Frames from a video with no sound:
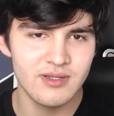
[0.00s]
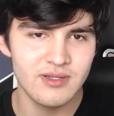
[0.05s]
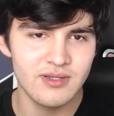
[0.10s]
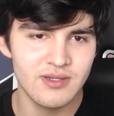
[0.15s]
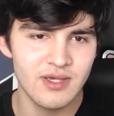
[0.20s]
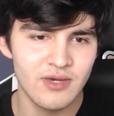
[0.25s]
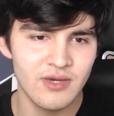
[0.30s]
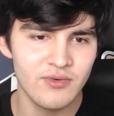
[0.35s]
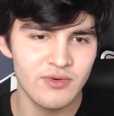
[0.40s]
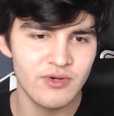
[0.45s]

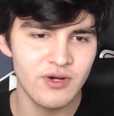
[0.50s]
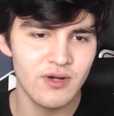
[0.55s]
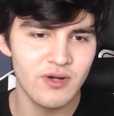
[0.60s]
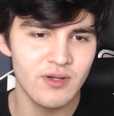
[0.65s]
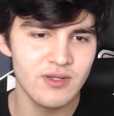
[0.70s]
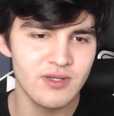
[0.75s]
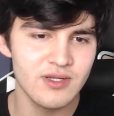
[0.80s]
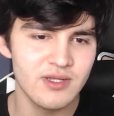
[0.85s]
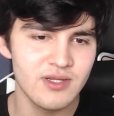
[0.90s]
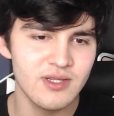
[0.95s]
Can we
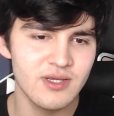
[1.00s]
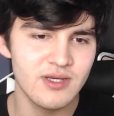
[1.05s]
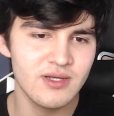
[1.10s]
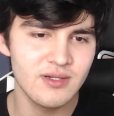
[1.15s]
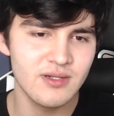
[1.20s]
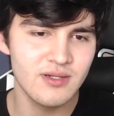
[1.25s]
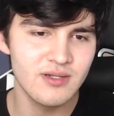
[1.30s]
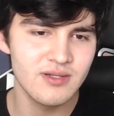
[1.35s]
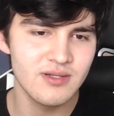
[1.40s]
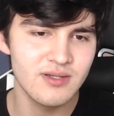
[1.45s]
call it an
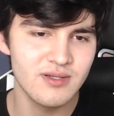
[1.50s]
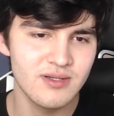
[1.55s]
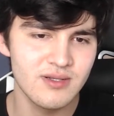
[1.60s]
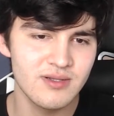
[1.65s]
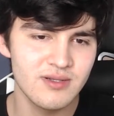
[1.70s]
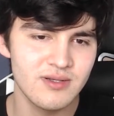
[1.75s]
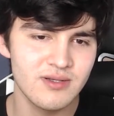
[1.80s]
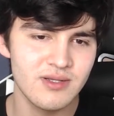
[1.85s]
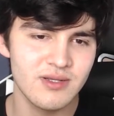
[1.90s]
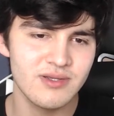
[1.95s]
eagle?
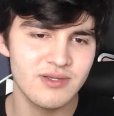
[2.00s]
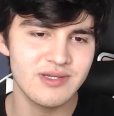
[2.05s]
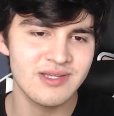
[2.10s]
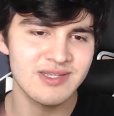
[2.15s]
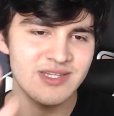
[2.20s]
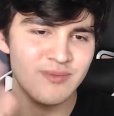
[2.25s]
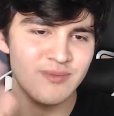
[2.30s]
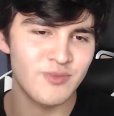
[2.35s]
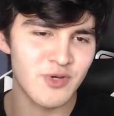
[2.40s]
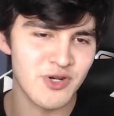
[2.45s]

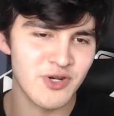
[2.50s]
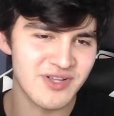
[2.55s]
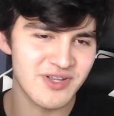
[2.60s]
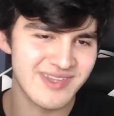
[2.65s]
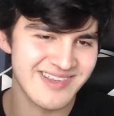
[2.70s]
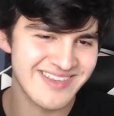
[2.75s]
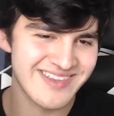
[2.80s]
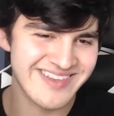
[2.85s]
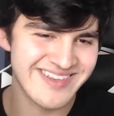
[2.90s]
It's a bird.